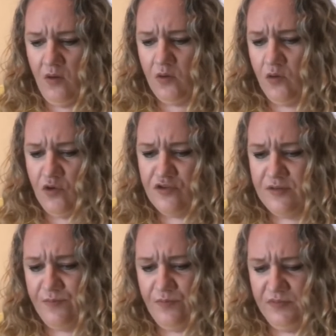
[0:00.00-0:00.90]
gorgeous
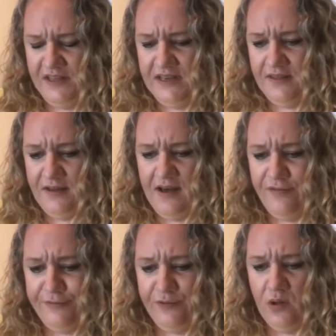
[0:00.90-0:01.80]
lady that I
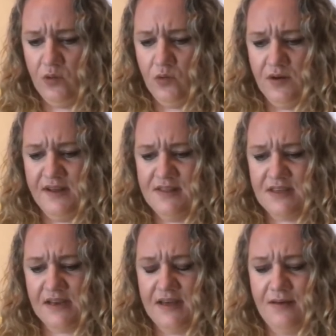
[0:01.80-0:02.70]
follow on
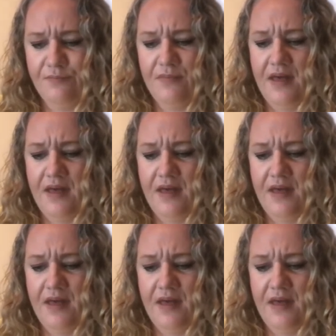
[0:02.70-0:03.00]
Instagram,